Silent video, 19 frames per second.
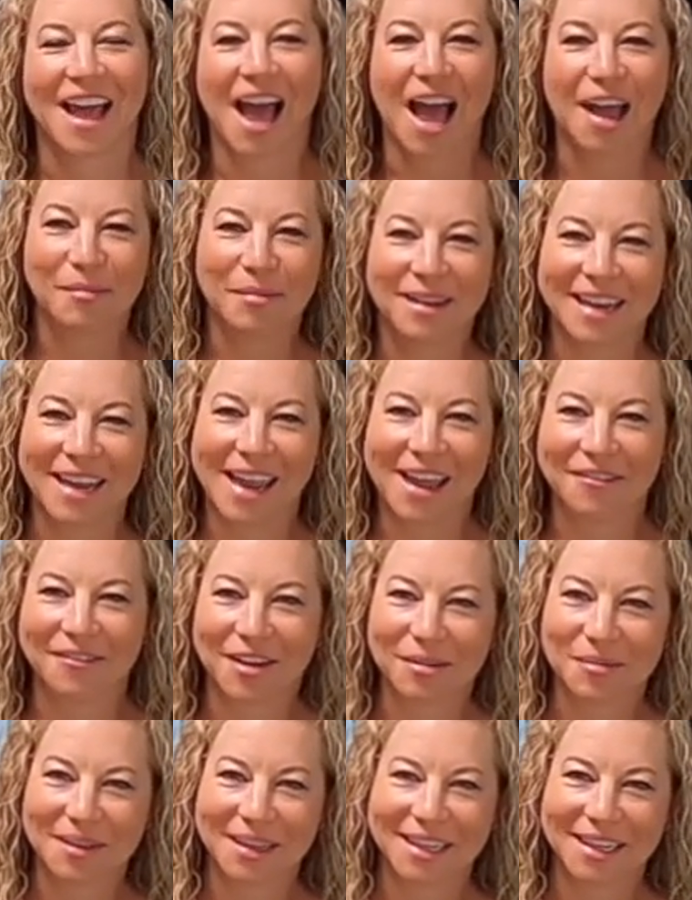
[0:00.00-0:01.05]
Hi BDA
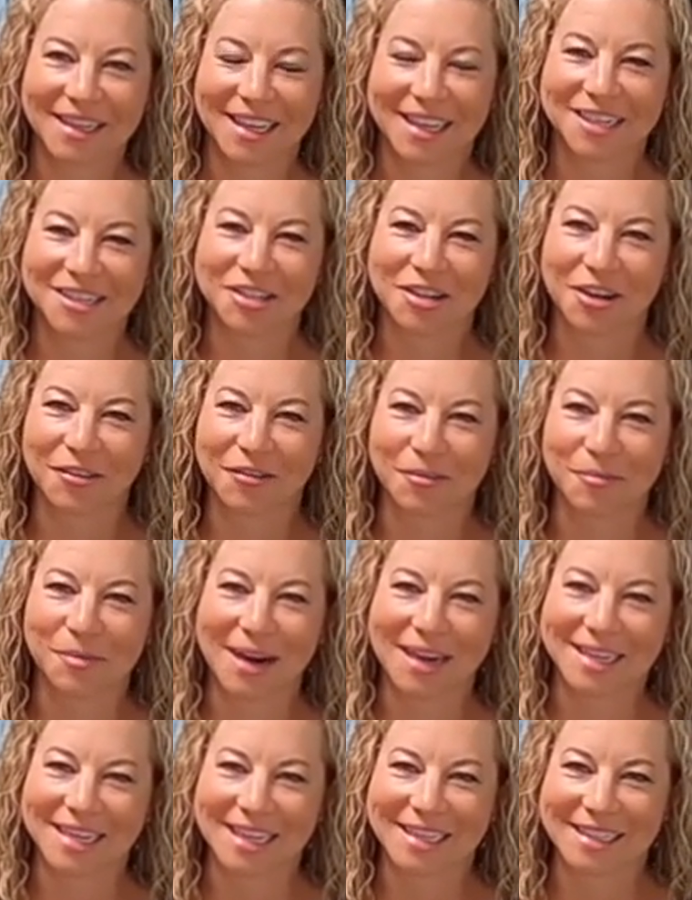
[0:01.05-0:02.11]
family, it's Cheryl from
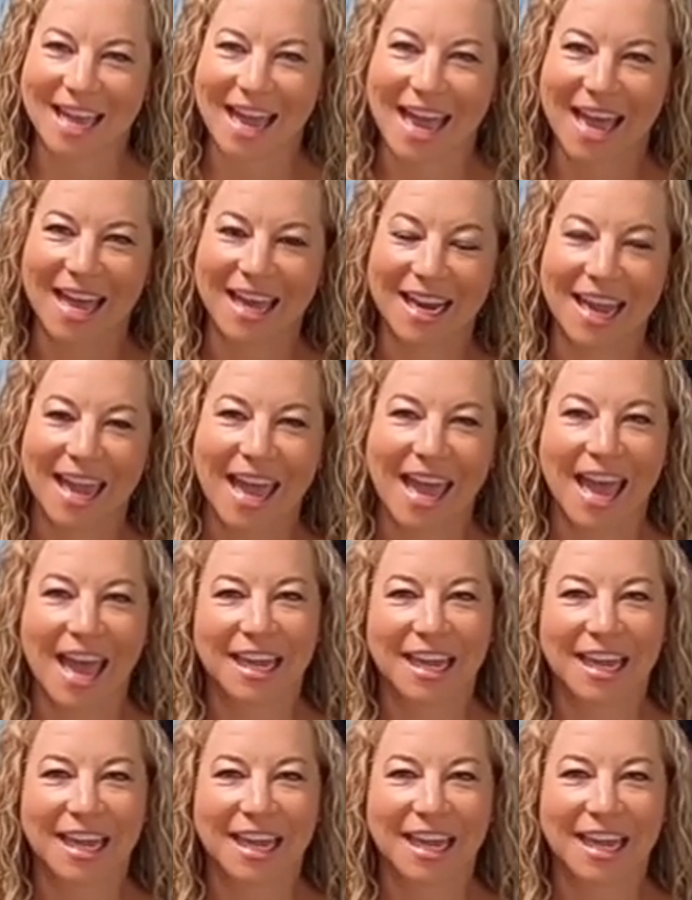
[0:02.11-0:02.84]
Bright Dais Ahead